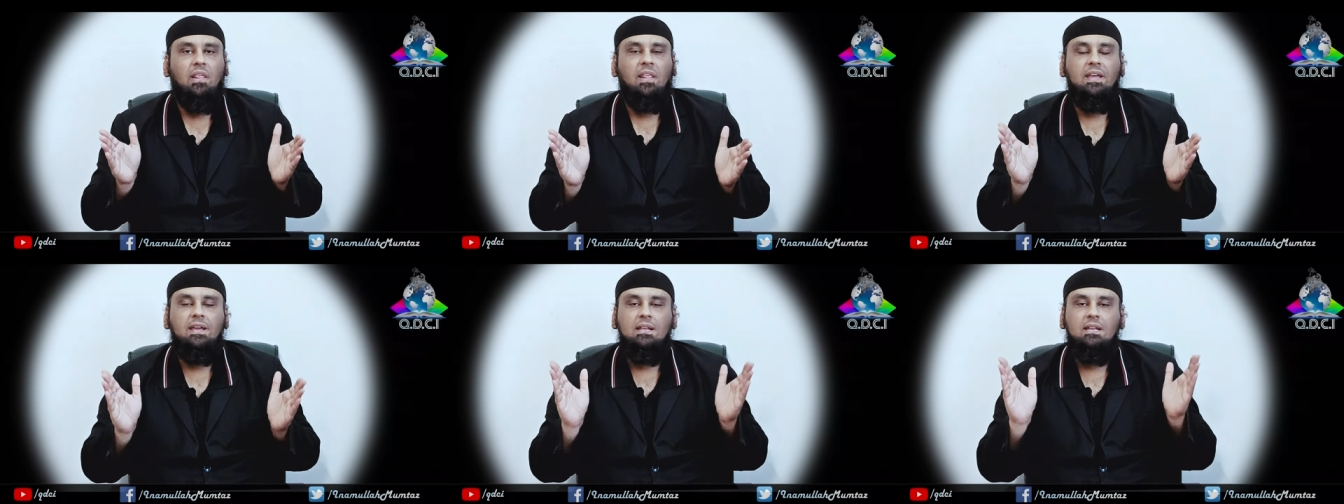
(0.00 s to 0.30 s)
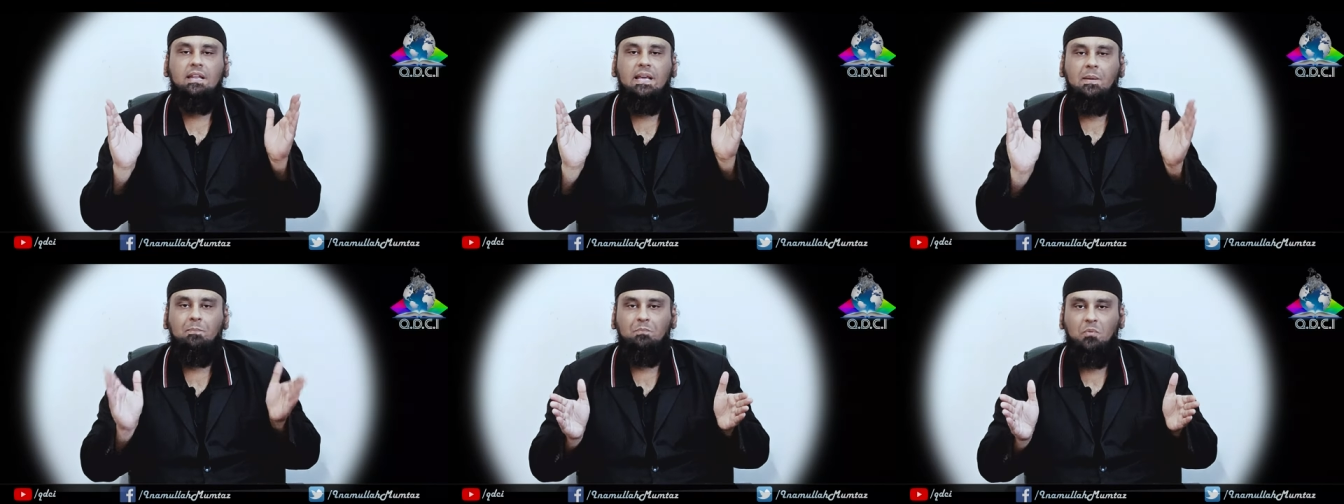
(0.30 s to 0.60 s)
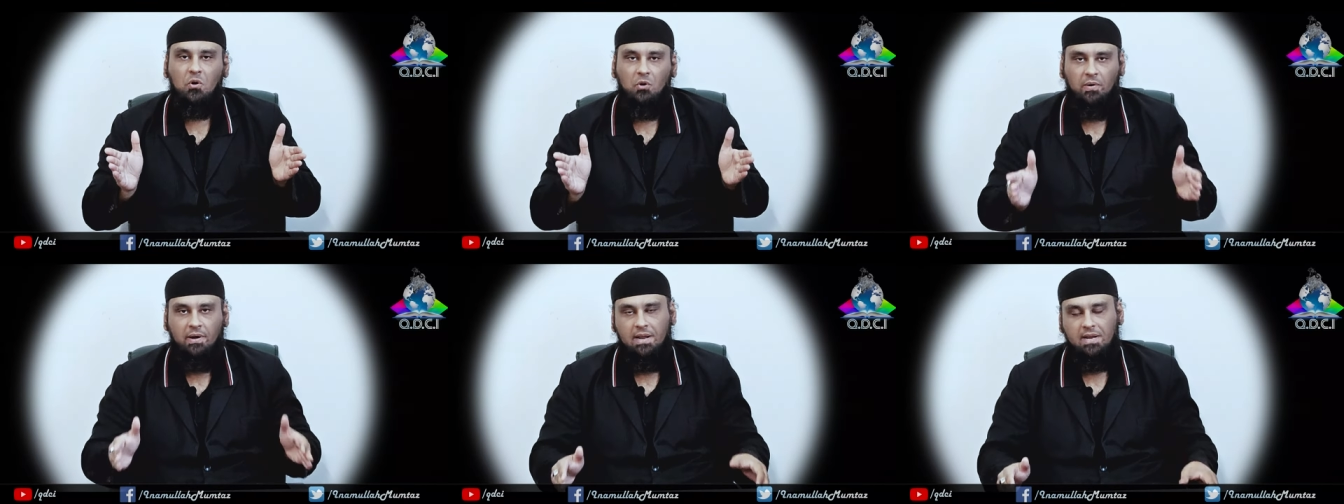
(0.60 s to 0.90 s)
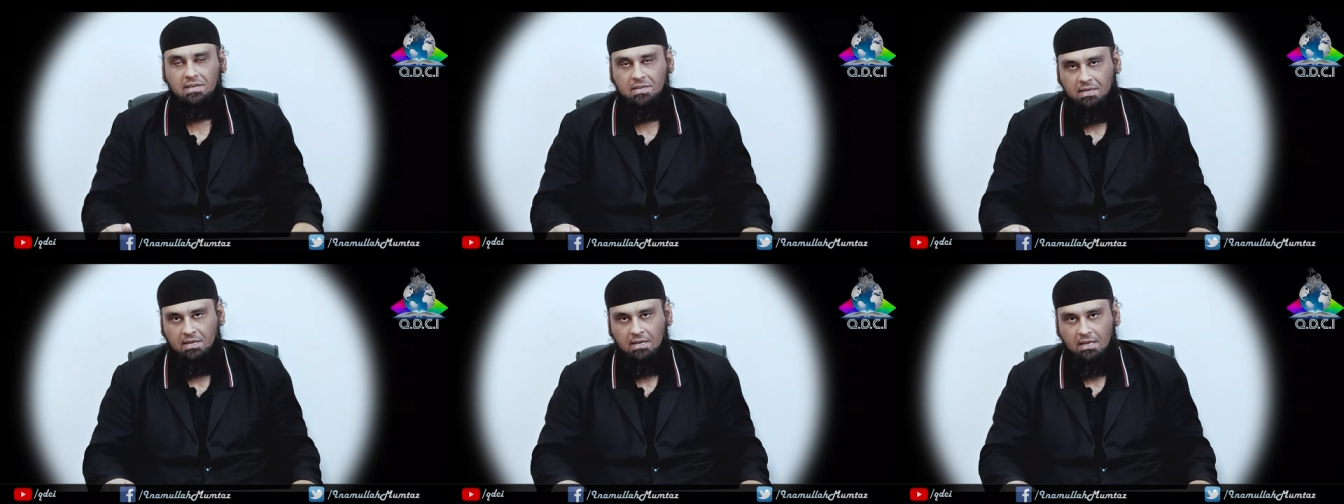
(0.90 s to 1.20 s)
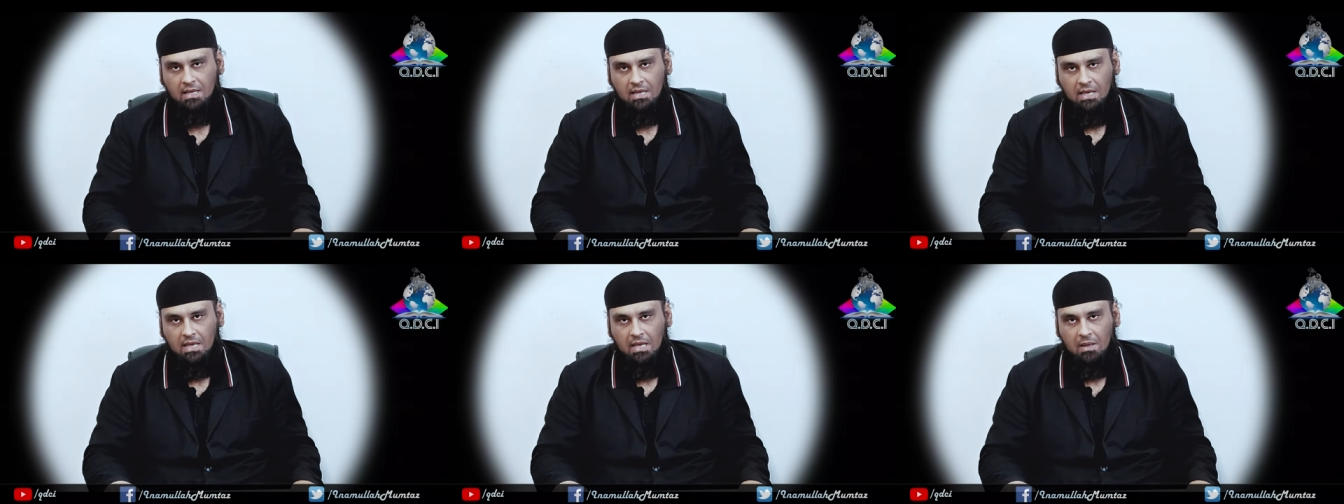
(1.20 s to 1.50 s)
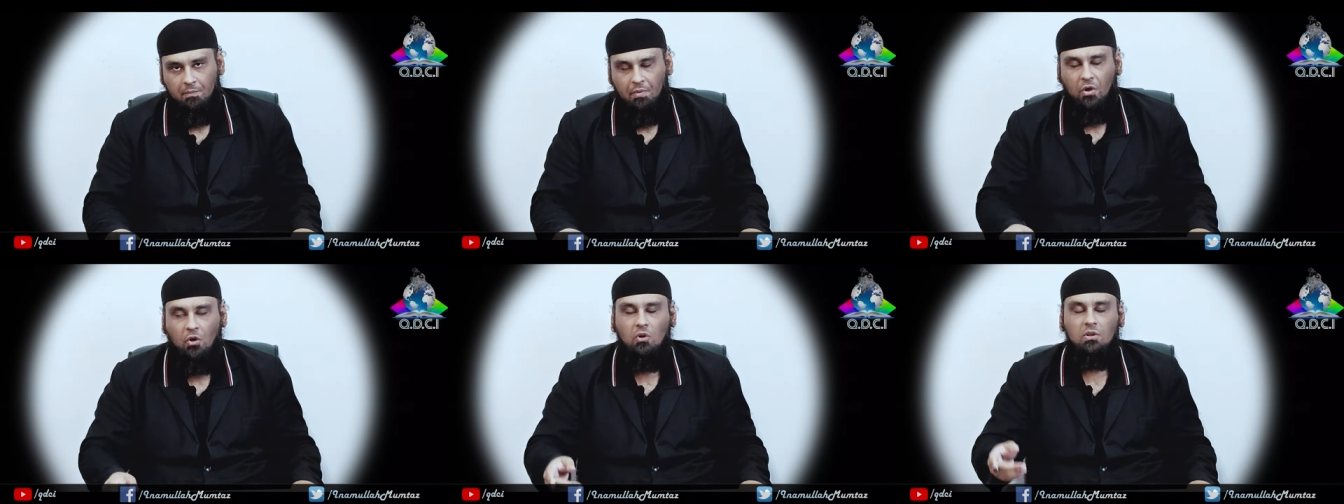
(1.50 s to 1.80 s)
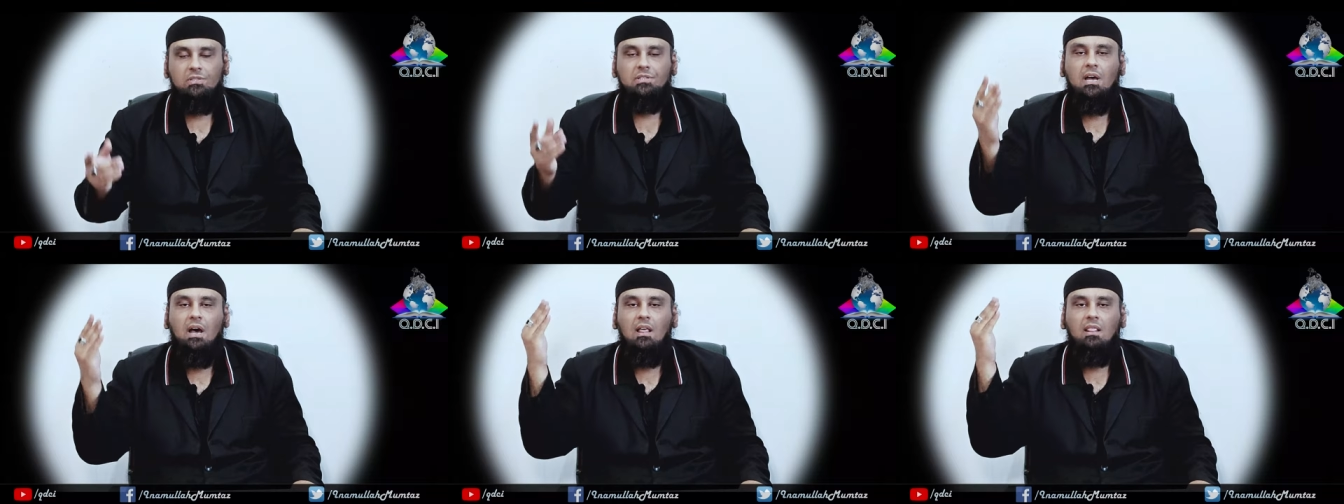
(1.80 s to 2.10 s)
real hypocrite
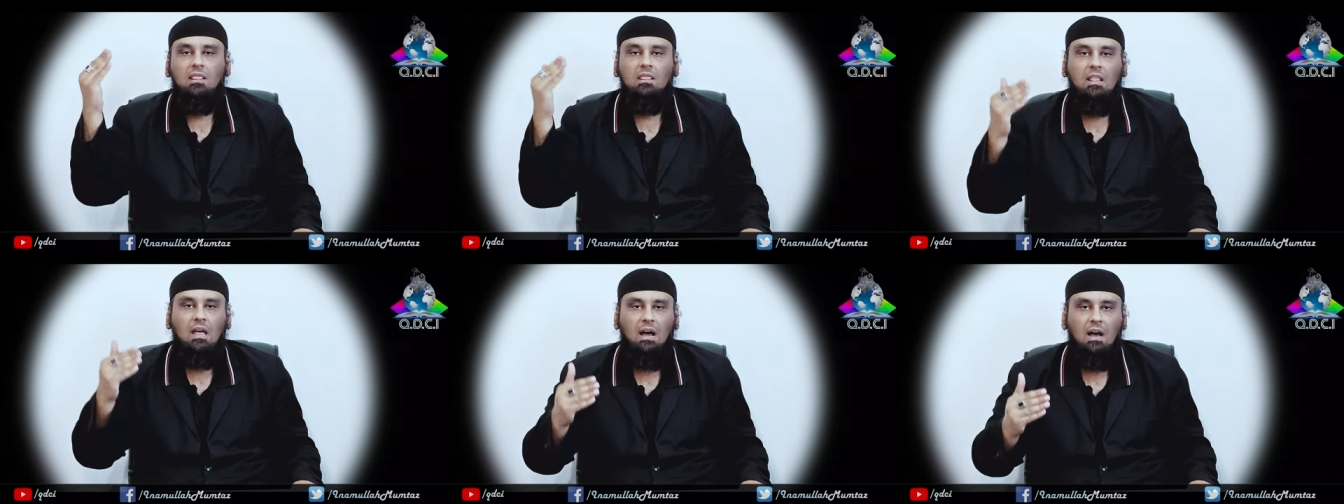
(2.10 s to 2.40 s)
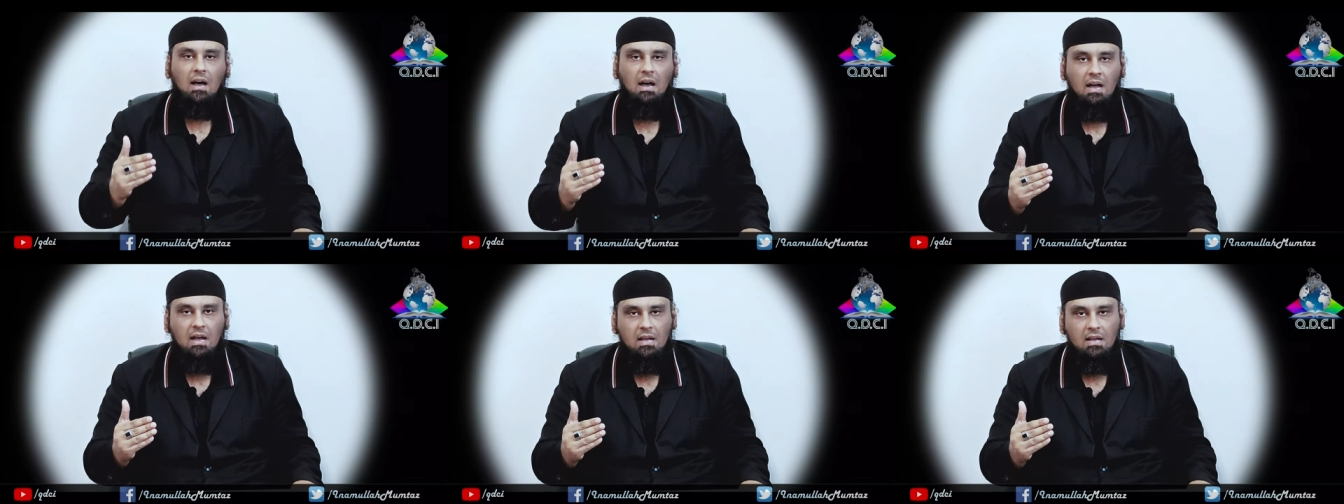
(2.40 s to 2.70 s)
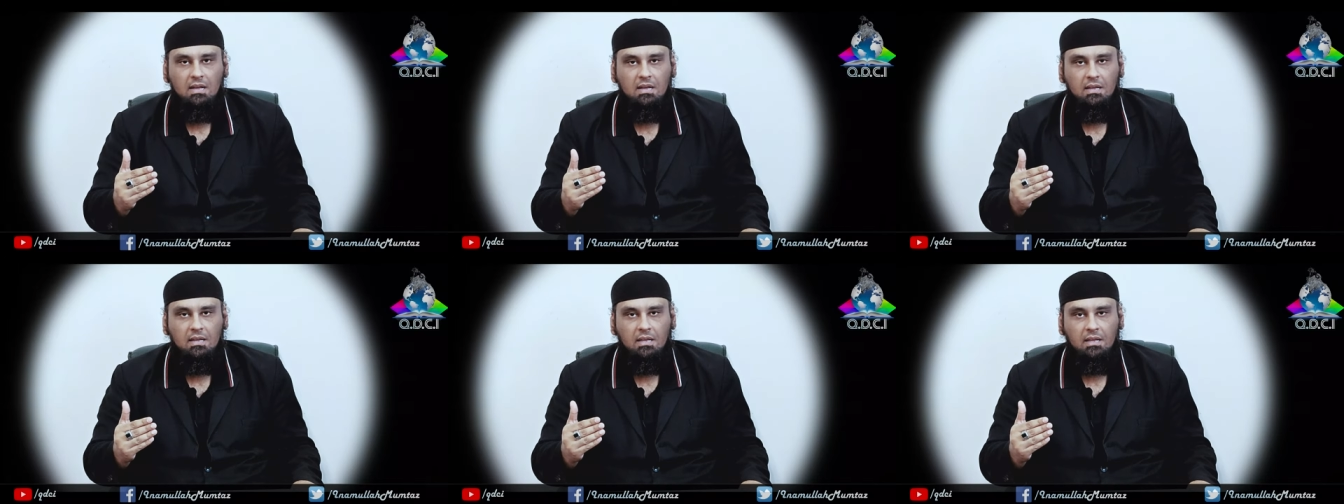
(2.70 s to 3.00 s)
because Allah